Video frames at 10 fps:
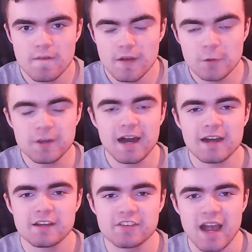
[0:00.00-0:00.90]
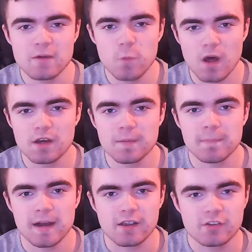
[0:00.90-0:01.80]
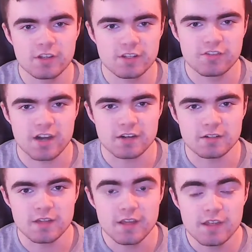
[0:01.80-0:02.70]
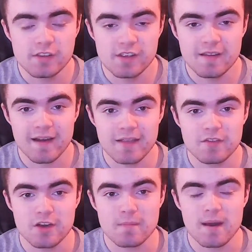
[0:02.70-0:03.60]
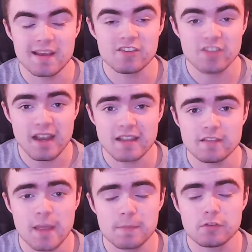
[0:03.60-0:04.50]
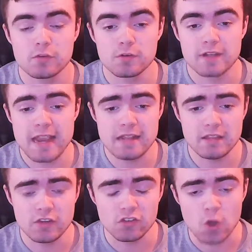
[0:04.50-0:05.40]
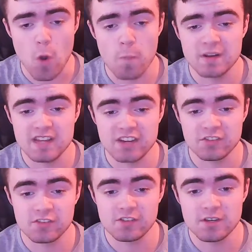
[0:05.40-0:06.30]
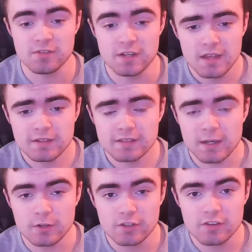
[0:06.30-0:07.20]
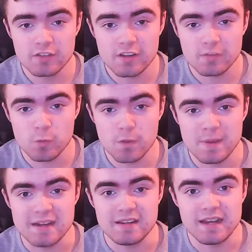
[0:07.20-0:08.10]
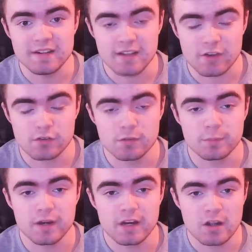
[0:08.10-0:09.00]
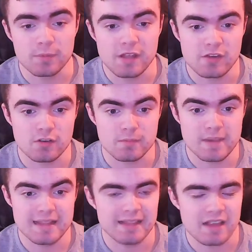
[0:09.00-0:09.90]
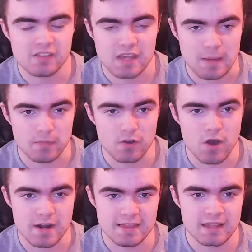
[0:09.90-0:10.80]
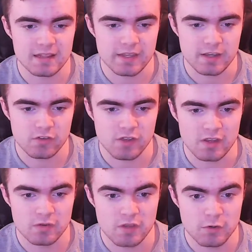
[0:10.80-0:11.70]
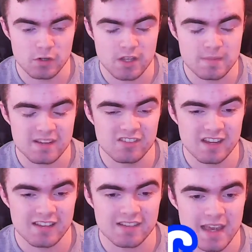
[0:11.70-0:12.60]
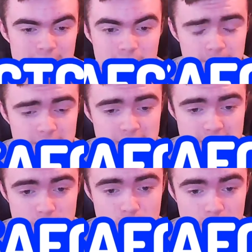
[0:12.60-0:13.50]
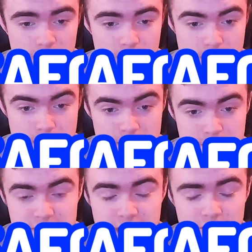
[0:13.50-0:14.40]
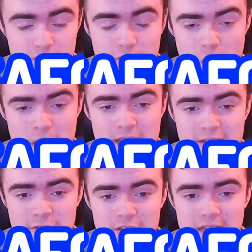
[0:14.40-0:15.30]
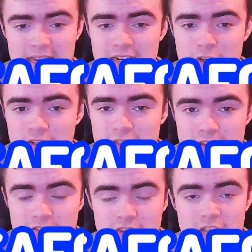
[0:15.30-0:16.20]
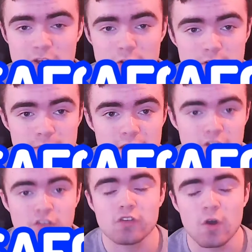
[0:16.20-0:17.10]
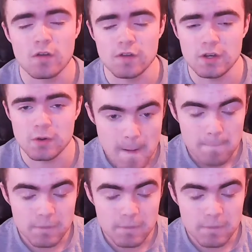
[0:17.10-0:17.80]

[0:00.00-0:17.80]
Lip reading: Hello guys and welcome back to the channel. Today I've got my second episode in the score prediction series. Now since this will be the international break, obviously there's going to be less games on in the league, so there's only going to be 6 games that I'm actually going to be making predictions for here, so the likelihood is it's going to be a shorter video.